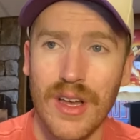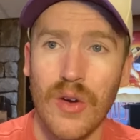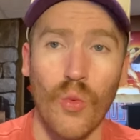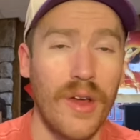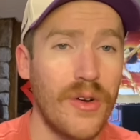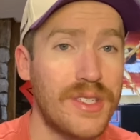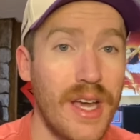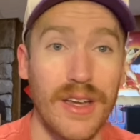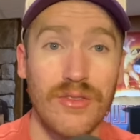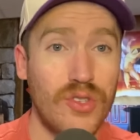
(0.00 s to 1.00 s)
Whether it's,
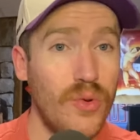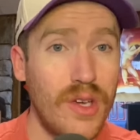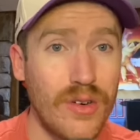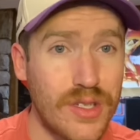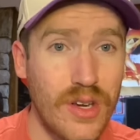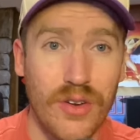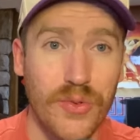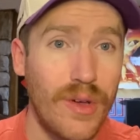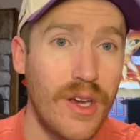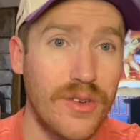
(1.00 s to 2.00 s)
hey, 2 years here,
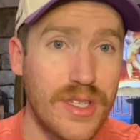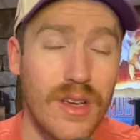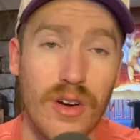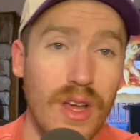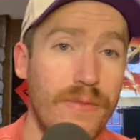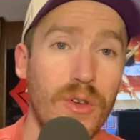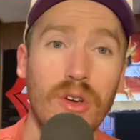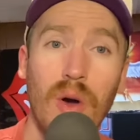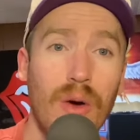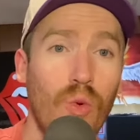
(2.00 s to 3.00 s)
3 years here, if you
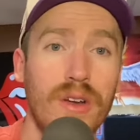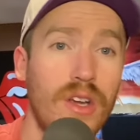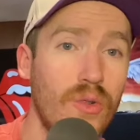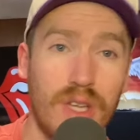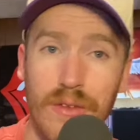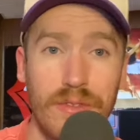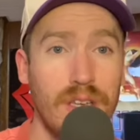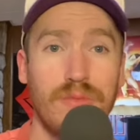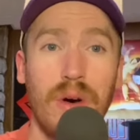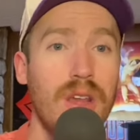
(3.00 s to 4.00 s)
go out 1 year, give
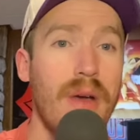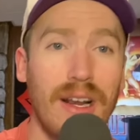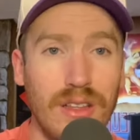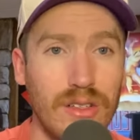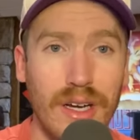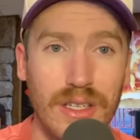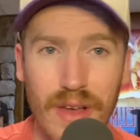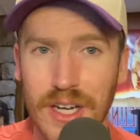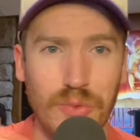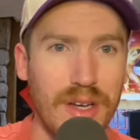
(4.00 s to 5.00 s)
this money back to the collective,
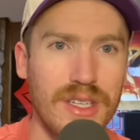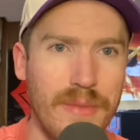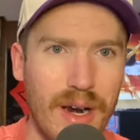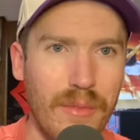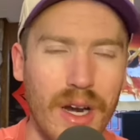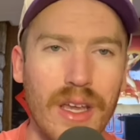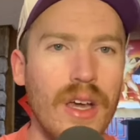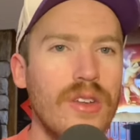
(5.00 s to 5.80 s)
XYZ amount of money,